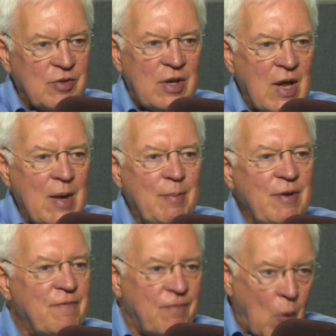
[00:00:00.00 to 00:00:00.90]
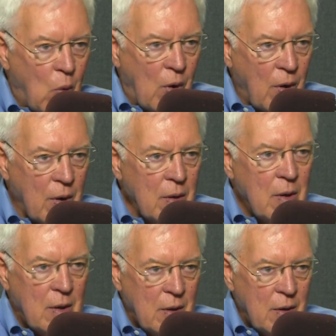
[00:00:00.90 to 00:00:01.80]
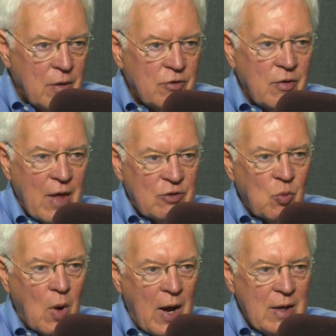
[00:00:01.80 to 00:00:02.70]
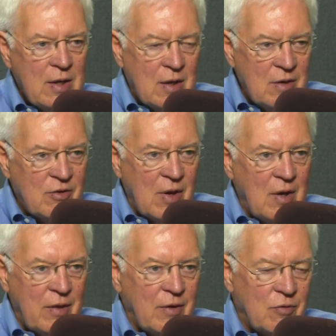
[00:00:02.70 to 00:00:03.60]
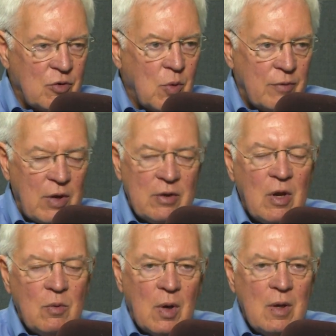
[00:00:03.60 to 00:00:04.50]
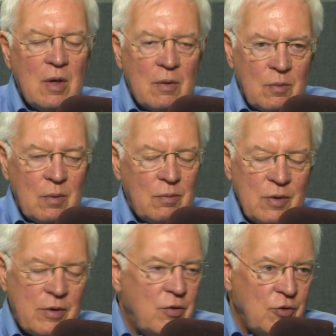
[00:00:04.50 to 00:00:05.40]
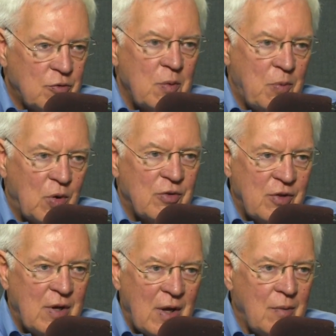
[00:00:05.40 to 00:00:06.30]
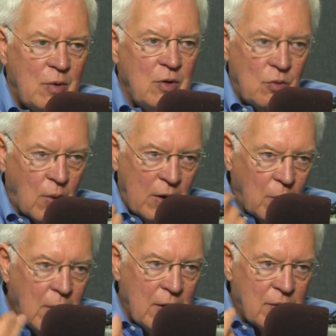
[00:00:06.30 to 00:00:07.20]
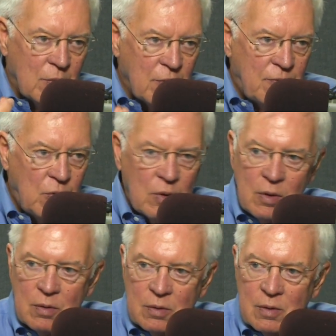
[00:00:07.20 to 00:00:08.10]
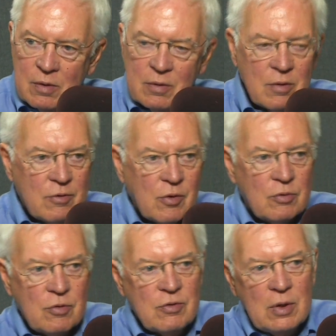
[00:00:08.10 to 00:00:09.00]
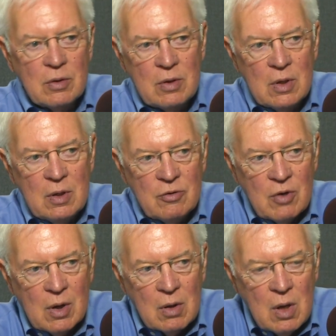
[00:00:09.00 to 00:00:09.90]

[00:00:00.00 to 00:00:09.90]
the day before, so that's why he didn't say anything for 12 days. Well, with the news reports today, we knew right away there were four soldiers killed in Niger.